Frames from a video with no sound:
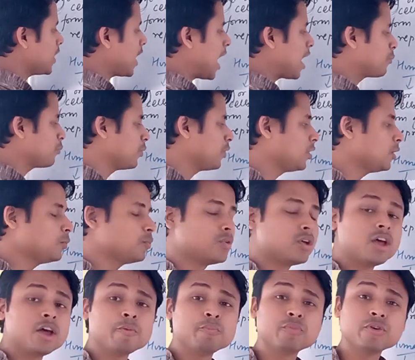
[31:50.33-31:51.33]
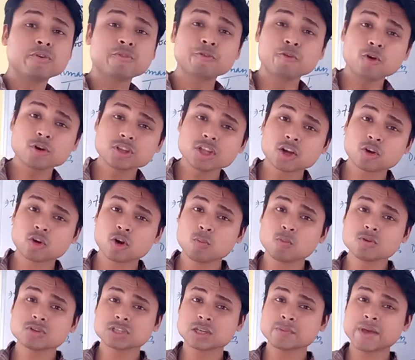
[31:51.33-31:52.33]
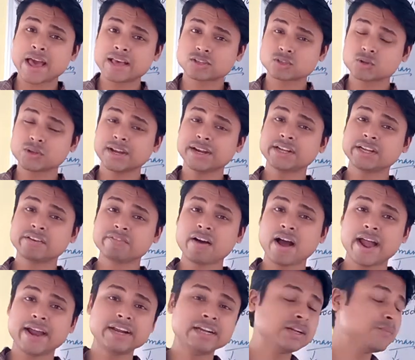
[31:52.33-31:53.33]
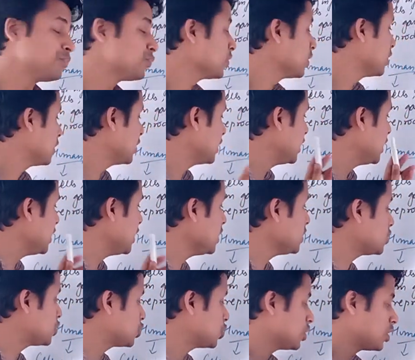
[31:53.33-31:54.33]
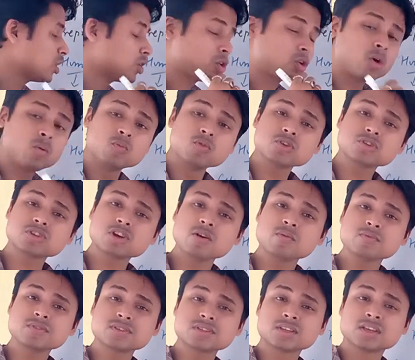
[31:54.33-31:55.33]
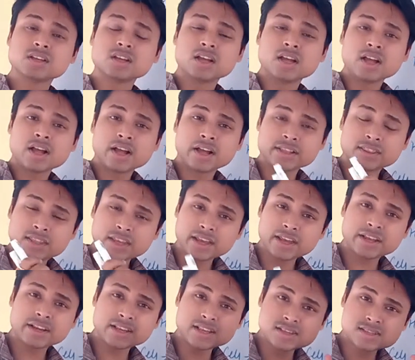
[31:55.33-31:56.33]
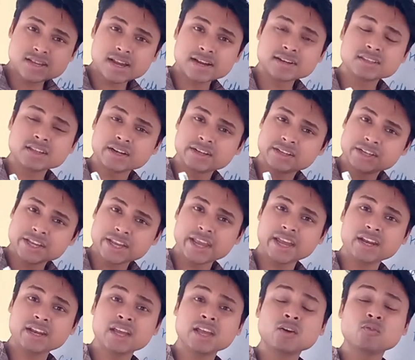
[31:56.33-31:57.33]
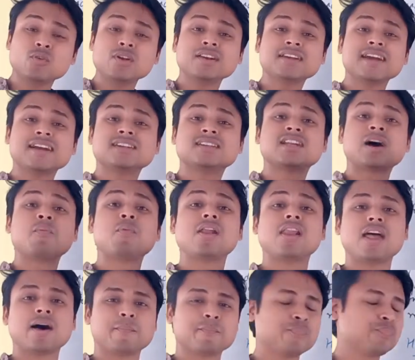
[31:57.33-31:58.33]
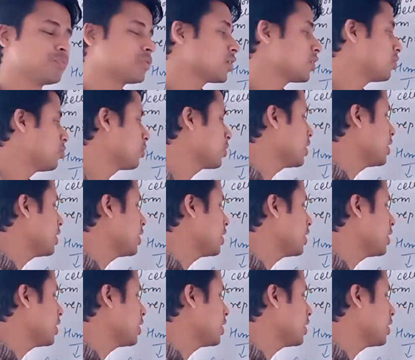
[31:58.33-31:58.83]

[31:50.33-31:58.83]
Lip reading: What happened? Before the chromosome has to get divided, each chromosomes there inside the DNA will get double up.